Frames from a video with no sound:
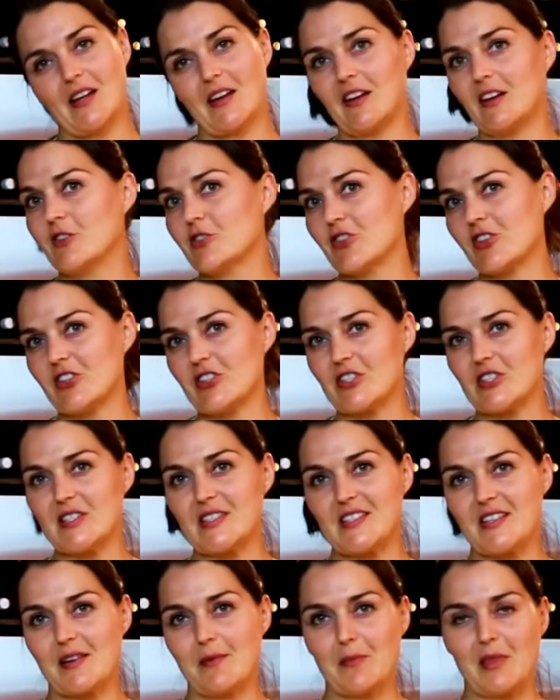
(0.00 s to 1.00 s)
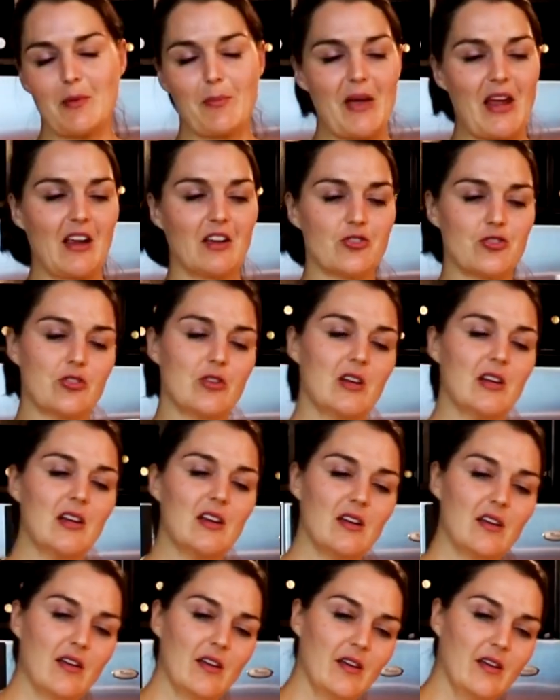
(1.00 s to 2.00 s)
I usually just stick them in the
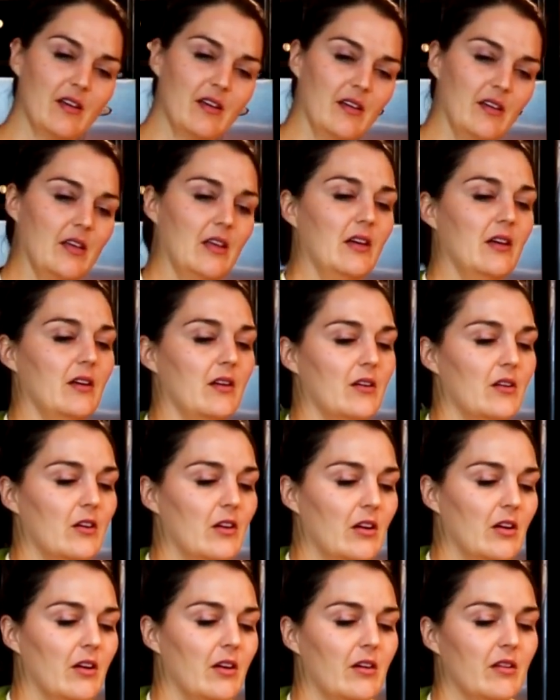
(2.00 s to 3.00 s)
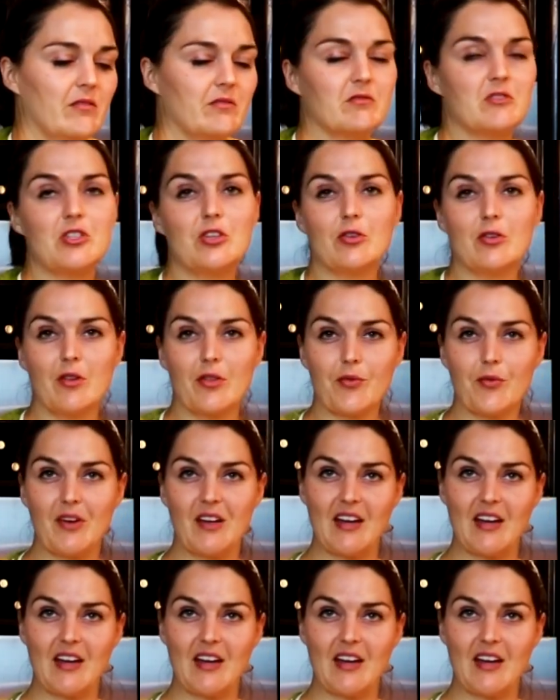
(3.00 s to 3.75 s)
pantry. 2 to 3